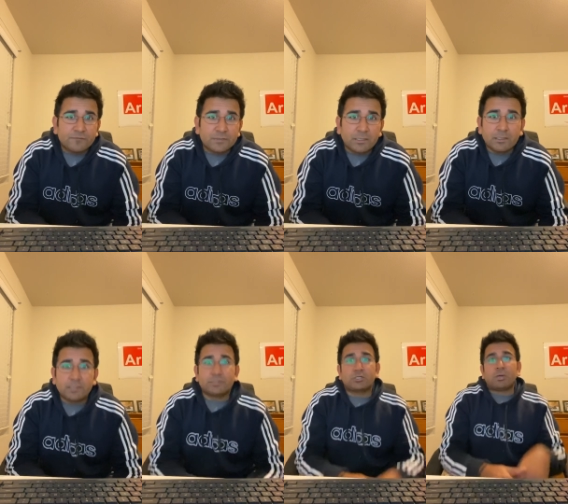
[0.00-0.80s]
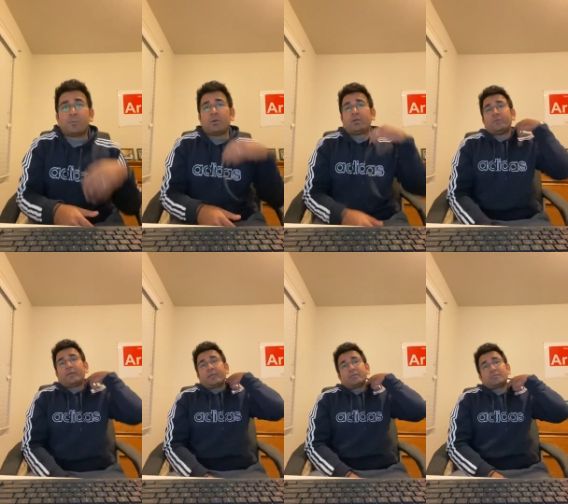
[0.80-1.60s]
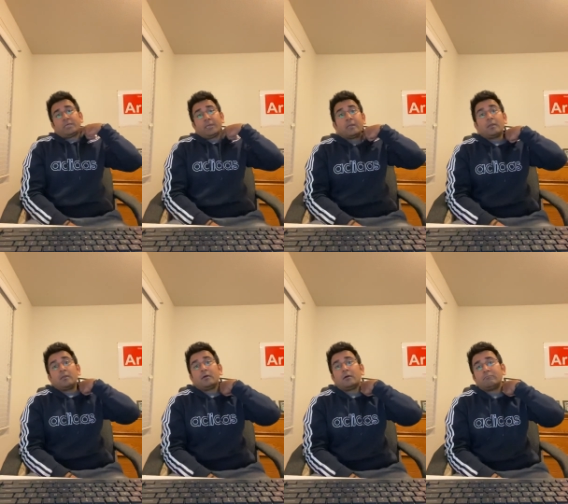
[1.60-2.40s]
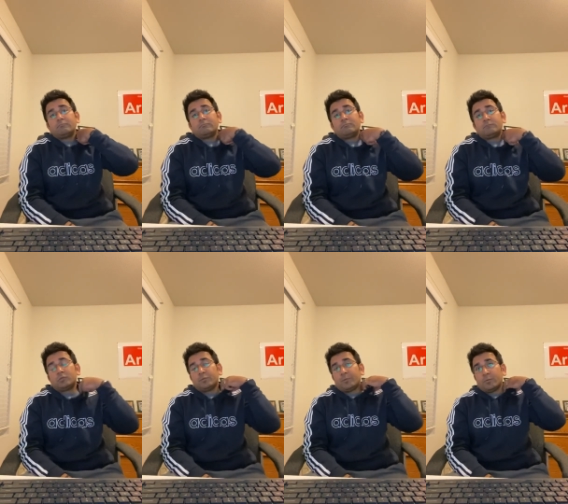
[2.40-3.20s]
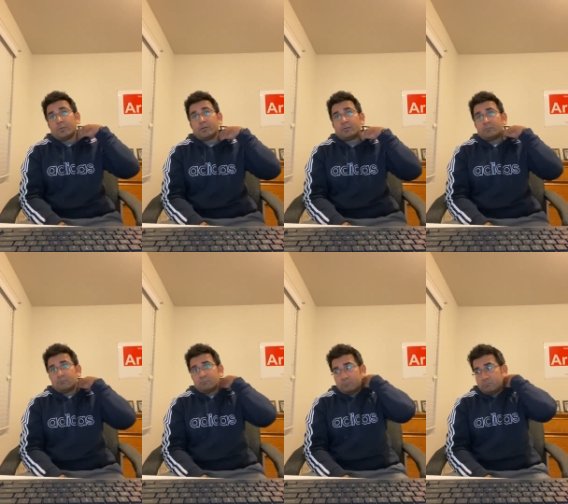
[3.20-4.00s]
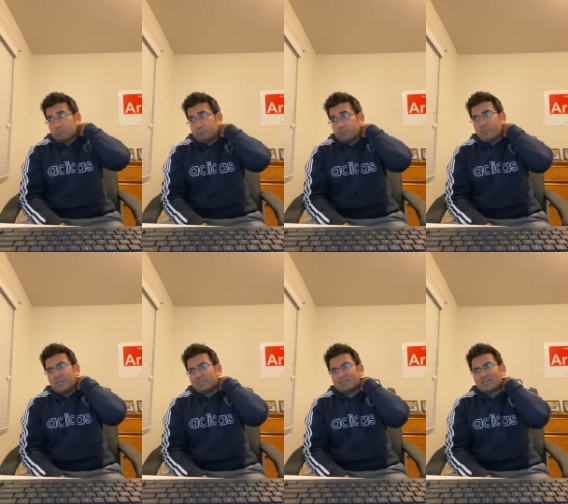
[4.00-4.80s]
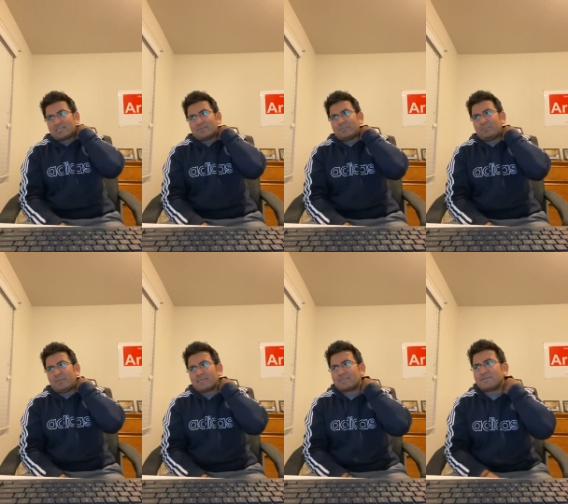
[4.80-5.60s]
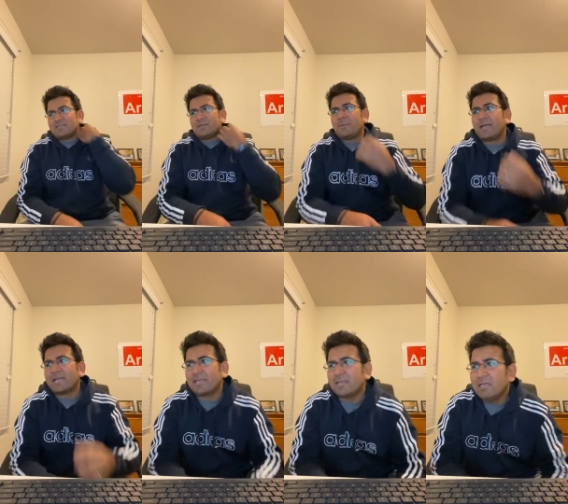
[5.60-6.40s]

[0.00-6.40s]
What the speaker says: Chennai's top order wickets in super over. Immense. That's a massive setback. And